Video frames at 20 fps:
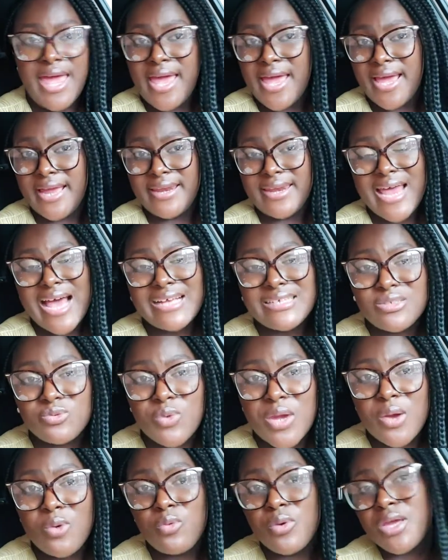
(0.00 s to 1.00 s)
And that's
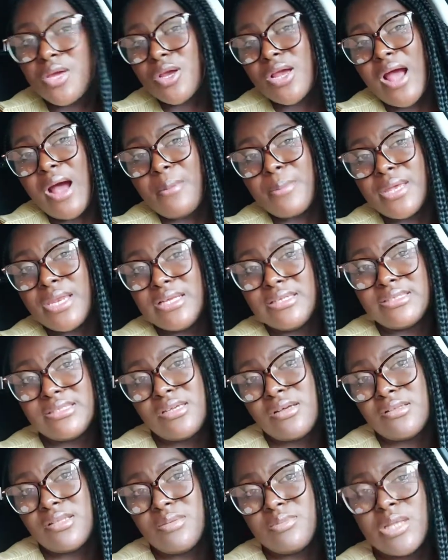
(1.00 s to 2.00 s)
where we come in and
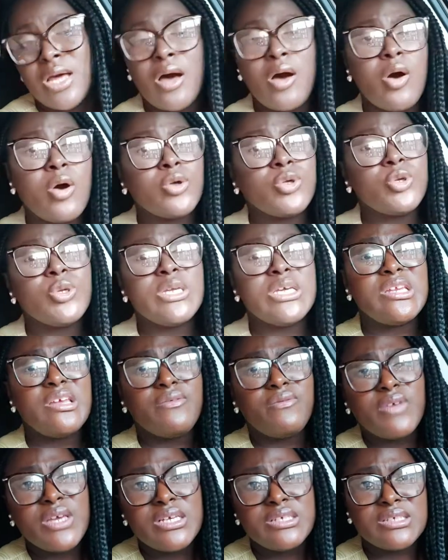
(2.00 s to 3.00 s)
tell them that, oh, you need a
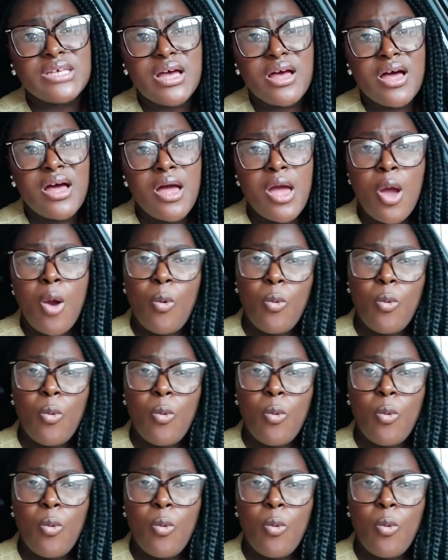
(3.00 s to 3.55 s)
visa,